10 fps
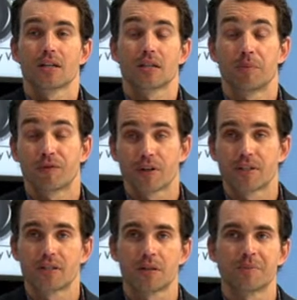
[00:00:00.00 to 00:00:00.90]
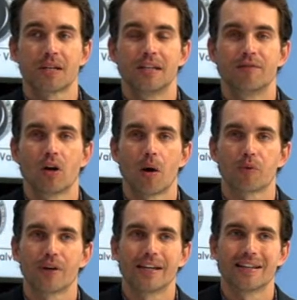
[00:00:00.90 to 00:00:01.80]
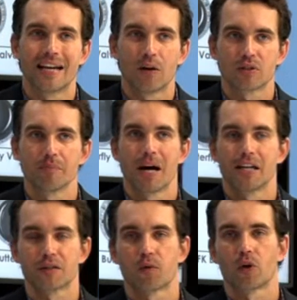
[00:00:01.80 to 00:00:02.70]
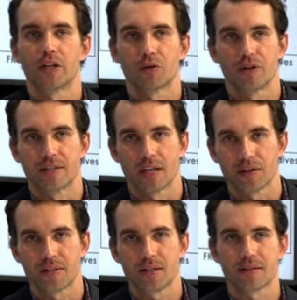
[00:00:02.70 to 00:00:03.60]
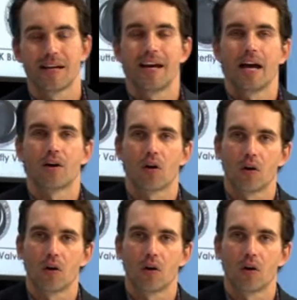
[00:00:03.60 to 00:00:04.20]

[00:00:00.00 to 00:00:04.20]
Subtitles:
Some of our systems can even operate down to minus 40 degrees Celsius and are